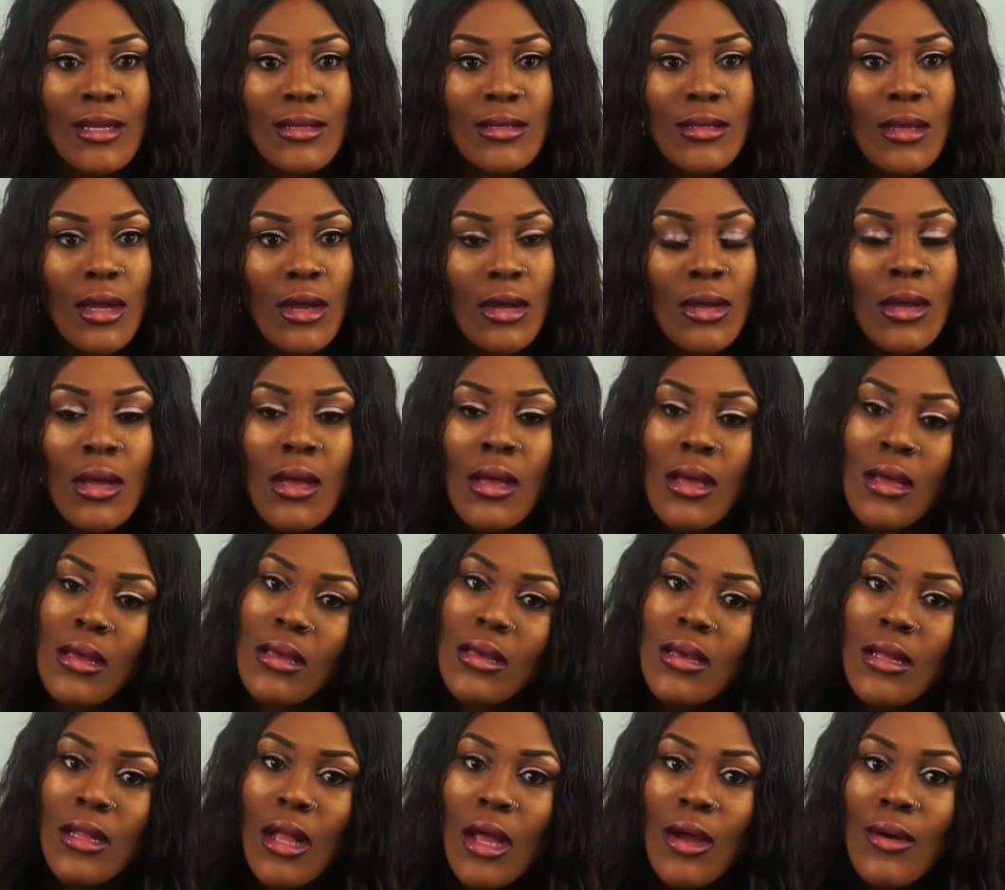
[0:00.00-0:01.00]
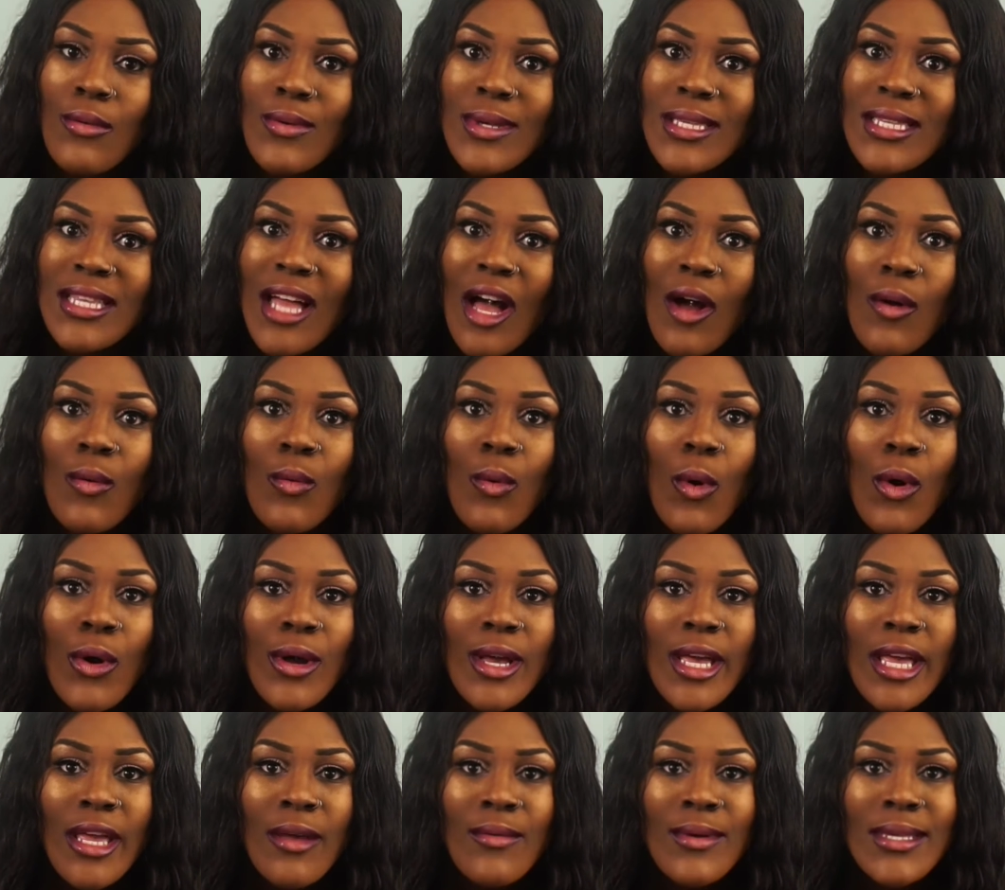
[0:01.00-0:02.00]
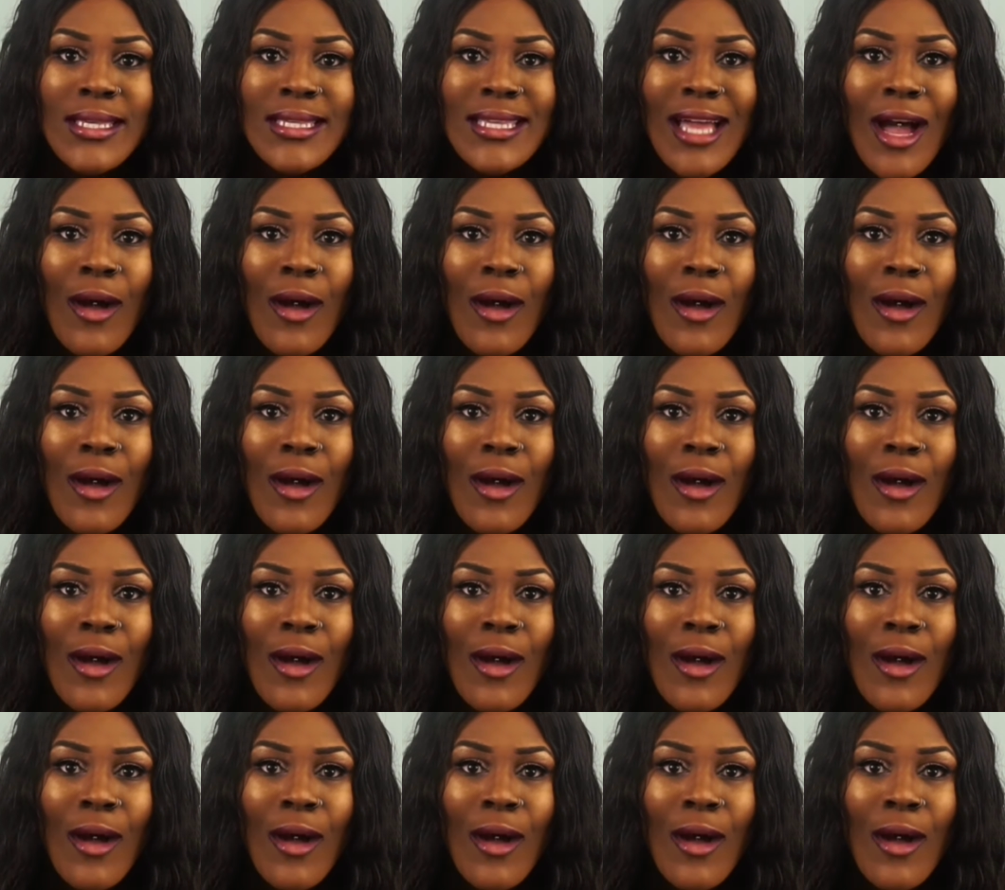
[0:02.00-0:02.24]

So, you know, we start walking,